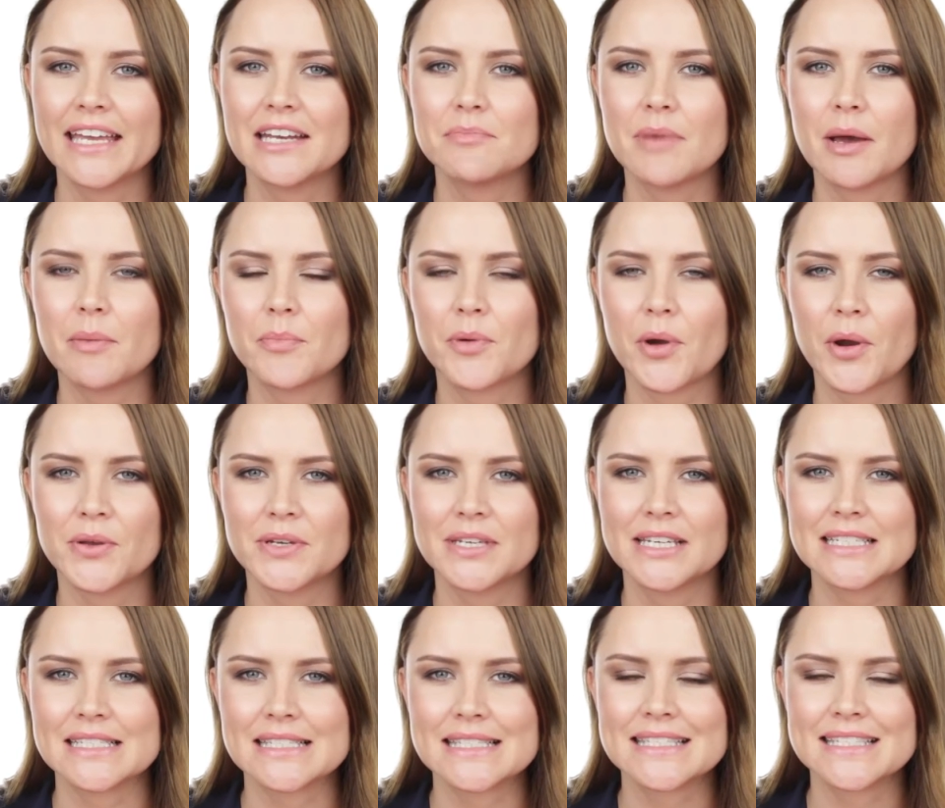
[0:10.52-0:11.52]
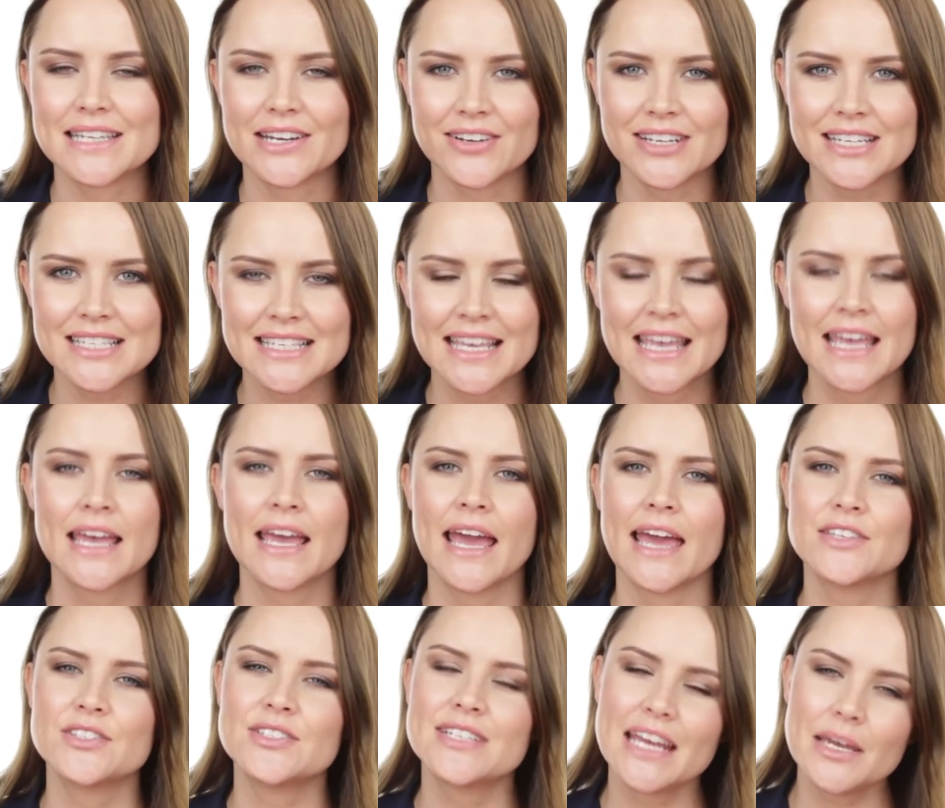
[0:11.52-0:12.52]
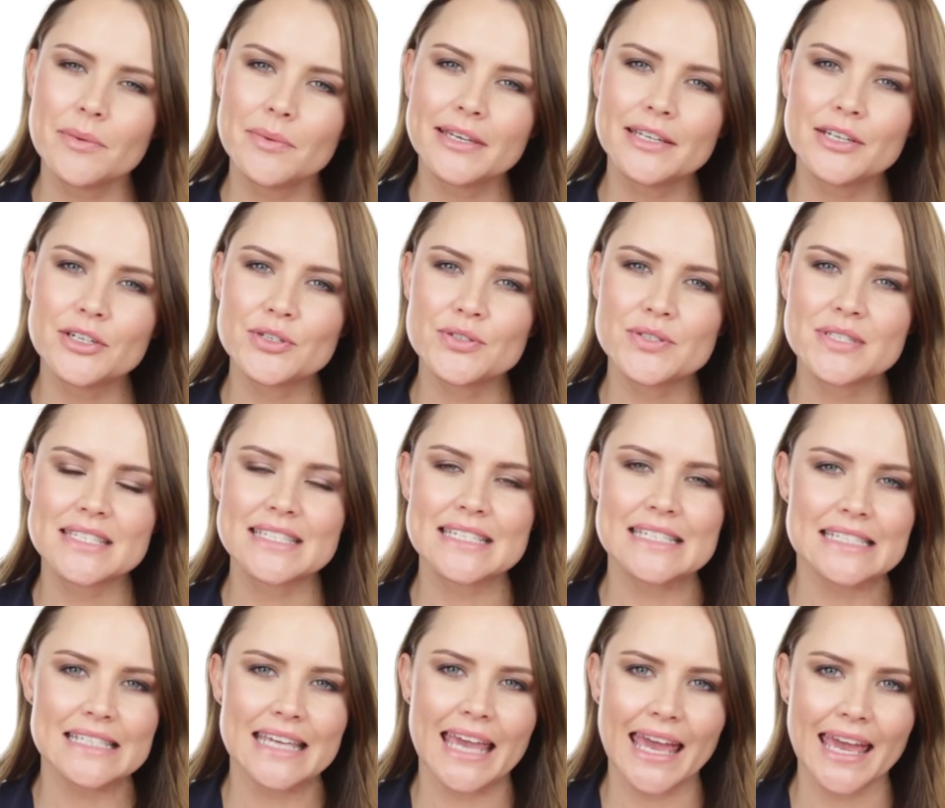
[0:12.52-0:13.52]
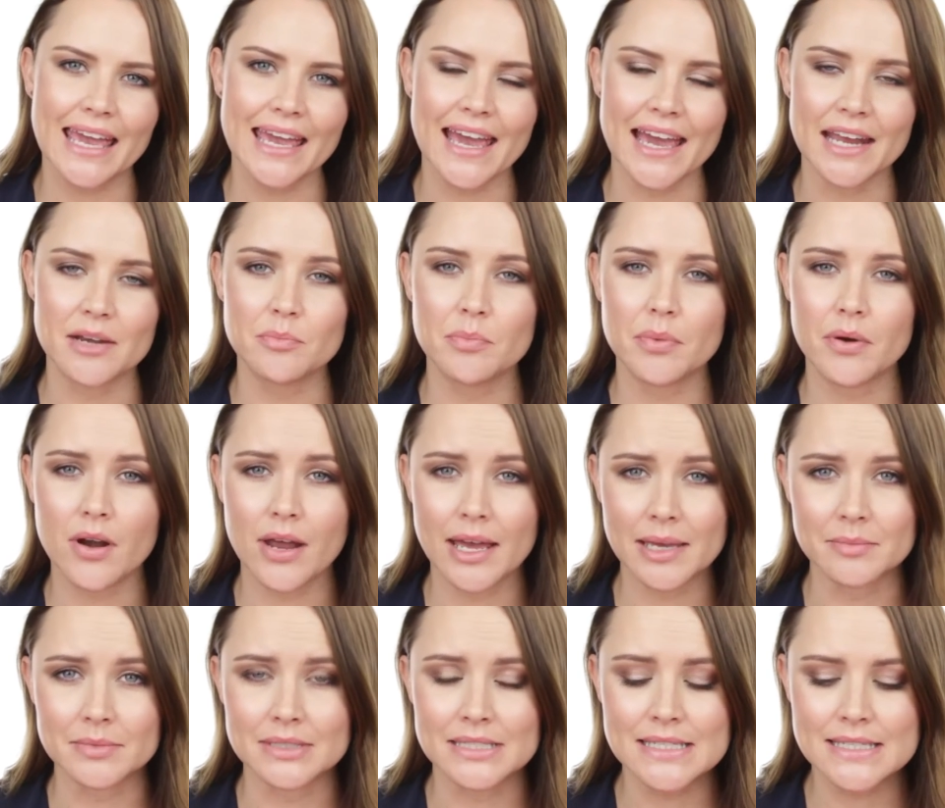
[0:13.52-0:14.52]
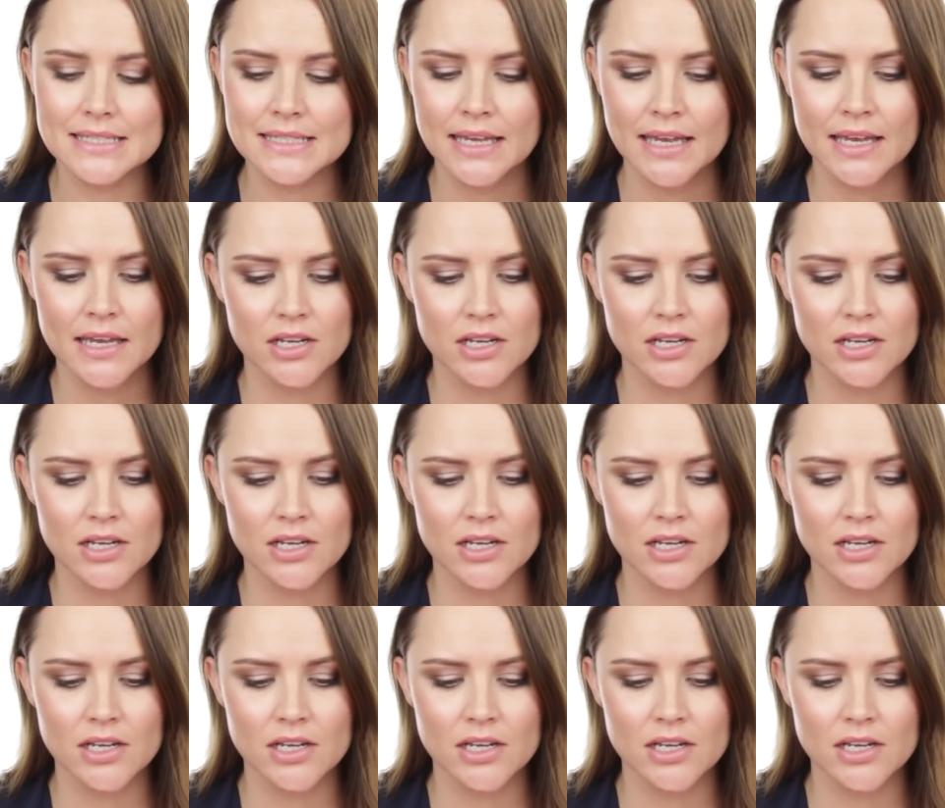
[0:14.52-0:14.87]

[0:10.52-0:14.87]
In My Pro Kit series. And today we're going to do skincare and primers.